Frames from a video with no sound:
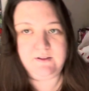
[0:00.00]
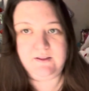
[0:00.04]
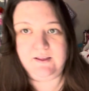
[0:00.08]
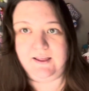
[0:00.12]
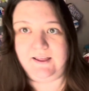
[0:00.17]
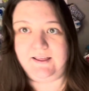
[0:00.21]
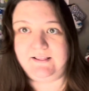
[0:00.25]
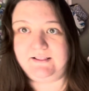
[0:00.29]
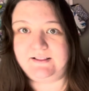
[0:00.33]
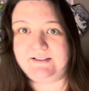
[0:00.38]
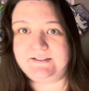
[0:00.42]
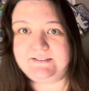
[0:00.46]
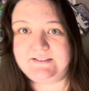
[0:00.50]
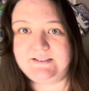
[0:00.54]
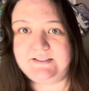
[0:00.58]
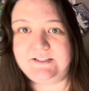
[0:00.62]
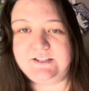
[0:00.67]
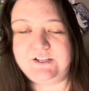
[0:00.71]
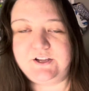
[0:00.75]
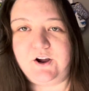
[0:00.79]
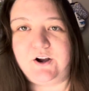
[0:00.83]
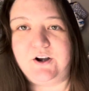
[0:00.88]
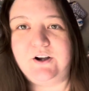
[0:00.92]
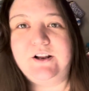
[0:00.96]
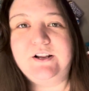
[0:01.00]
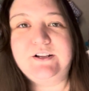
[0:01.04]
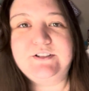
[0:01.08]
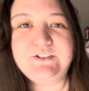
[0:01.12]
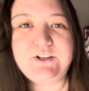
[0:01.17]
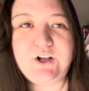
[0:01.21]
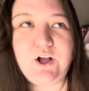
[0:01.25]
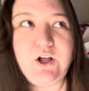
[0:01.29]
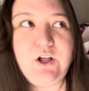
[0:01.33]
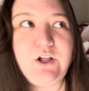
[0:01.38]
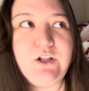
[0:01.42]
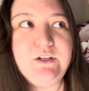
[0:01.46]
And let's see the yarn. It's
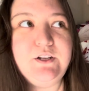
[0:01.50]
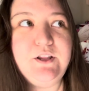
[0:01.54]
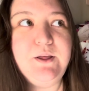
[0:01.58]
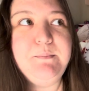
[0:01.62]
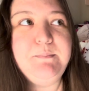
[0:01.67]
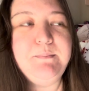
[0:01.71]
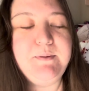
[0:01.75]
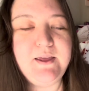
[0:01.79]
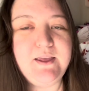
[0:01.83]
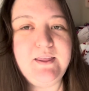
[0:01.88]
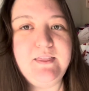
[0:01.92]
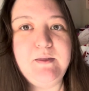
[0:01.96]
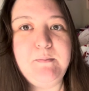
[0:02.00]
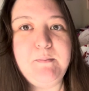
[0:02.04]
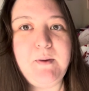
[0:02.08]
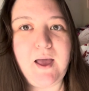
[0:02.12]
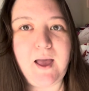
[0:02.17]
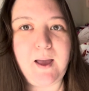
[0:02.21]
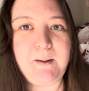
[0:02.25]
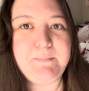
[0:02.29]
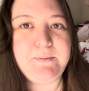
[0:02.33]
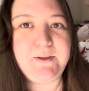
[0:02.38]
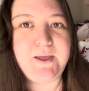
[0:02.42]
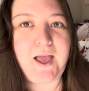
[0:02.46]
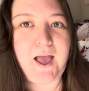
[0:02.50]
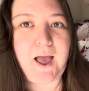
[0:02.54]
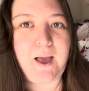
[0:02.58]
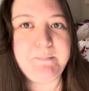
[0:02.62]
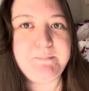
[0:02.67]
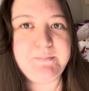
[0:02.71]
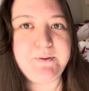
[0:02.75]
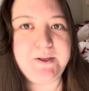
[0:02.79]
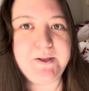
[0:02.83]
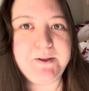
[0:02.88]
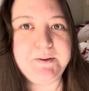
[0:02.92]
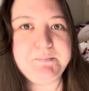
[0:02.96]
called Make Them Happy
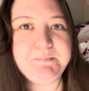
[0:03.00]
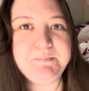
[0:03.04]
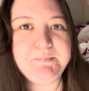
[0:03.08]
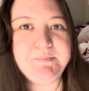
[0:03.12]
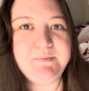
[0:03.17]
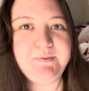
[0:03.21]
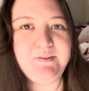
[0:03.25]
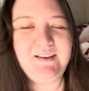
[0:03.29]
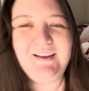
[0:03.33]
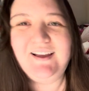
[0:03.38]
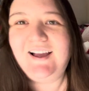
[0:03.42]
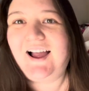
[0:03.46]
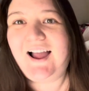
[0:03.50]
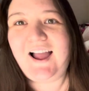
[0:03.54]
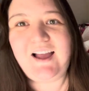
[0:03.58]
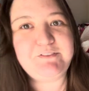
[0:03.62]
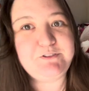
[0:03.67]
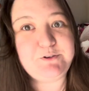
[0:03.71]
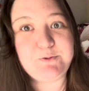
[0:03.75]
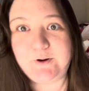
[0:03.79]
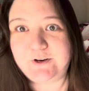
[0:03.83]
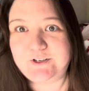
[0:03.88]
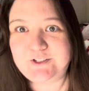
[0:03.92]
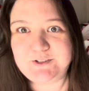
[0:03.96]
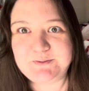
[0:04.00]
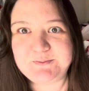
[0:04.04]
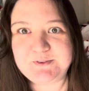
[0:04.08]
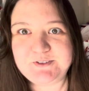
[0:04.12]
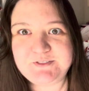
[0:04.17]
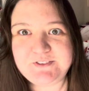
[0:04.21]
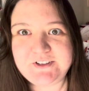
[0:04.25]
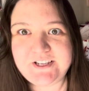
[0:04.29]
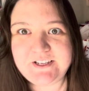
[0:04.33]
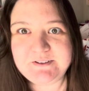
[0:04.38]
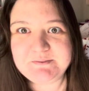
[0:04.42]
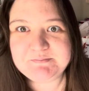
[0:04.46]
Happy have to watch the
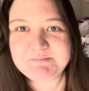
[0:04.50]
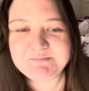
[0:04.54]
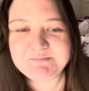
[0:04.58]
movie.